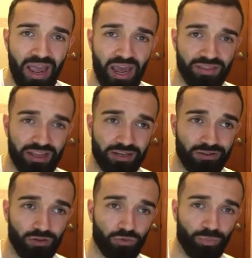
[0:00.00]
and then
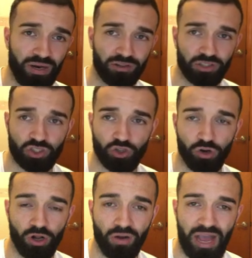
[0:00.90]
you bring out
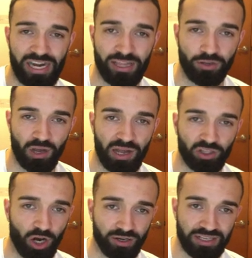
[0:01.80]
Destrudo and then
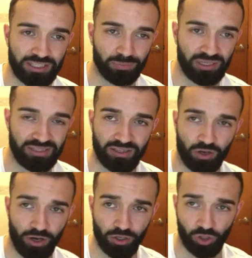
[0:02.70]
uh, targeting something, and then the
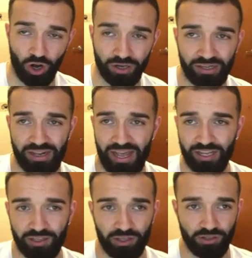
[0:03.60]
card you targeted
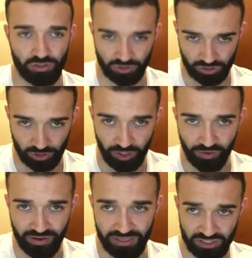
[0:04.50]
and
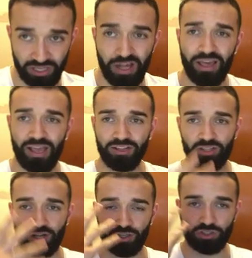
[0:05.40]
Curious
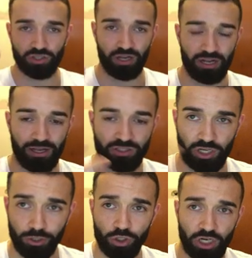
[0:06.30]
into uh,
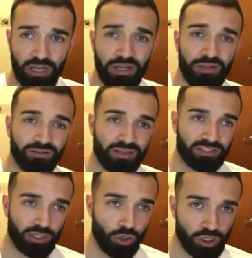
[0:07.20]
Saryuja and
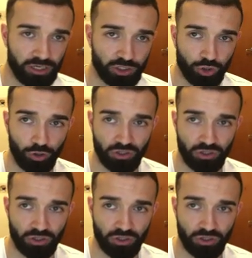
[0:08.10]
then so Yushin just